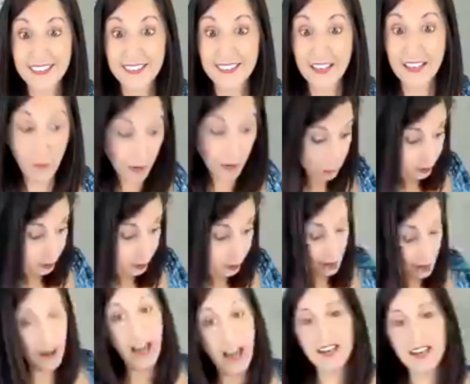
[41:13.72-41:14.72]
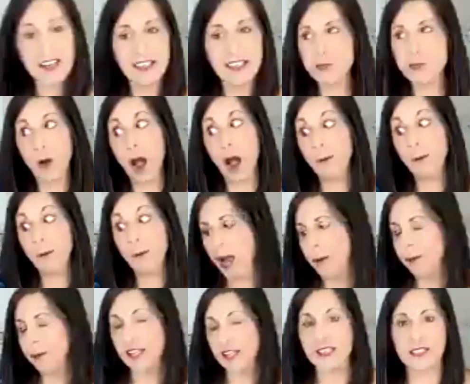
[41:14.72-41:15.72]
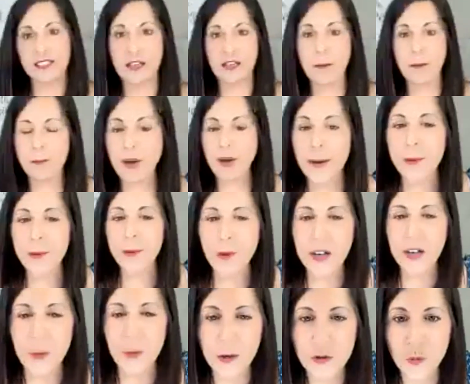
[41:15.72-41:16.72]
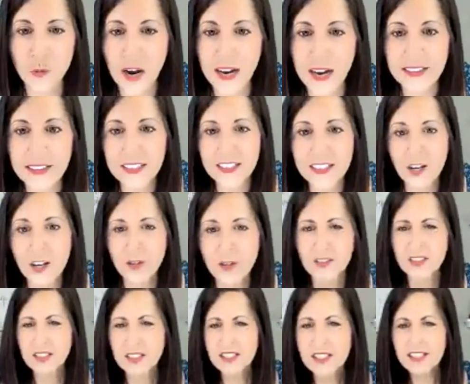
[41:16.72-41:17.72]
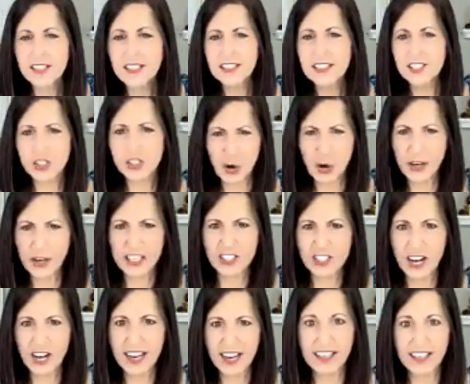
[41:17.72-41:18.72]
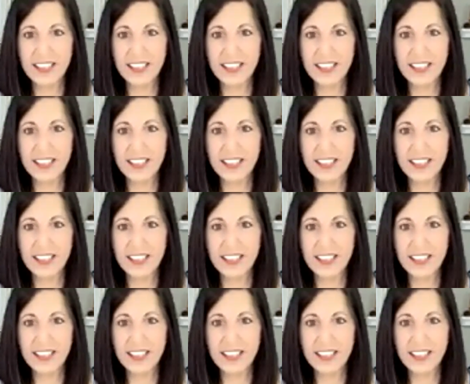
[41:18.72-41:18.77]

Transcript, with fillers: And we read about it, and it's probably, I mean, it's got to be one of the most widely known stories, right?